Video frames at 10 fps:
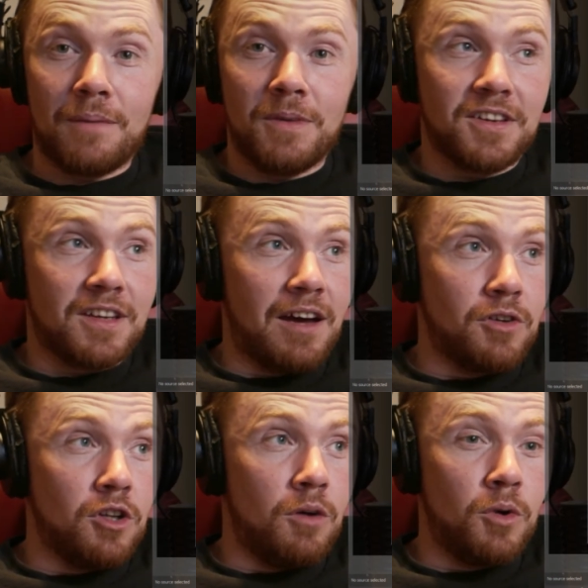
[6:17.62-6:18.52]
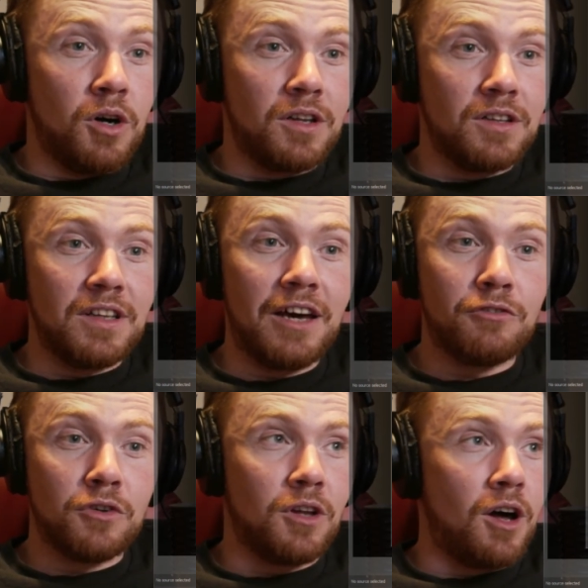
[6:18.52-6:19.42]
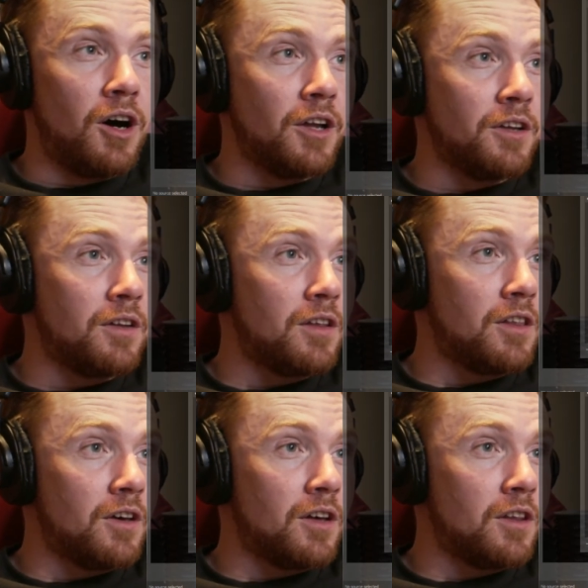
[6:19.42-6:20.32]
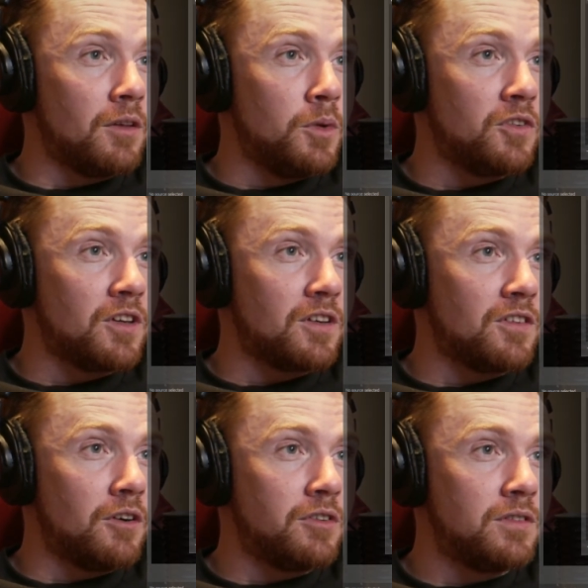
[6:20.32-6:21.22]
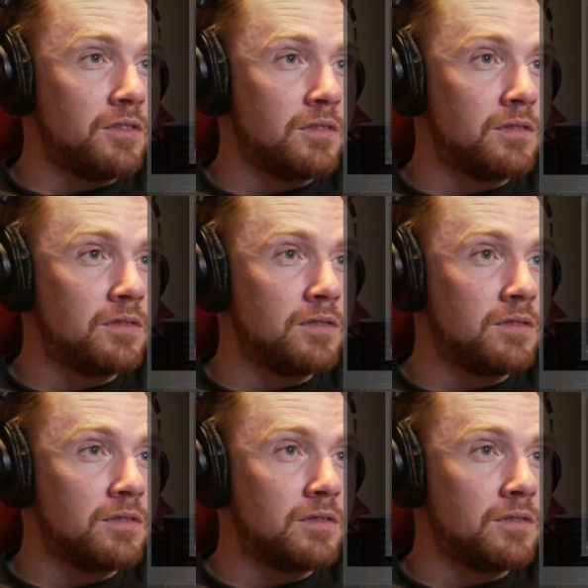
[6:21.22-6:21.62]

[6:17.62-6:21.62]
So that means I can have a lot more level on the music itself.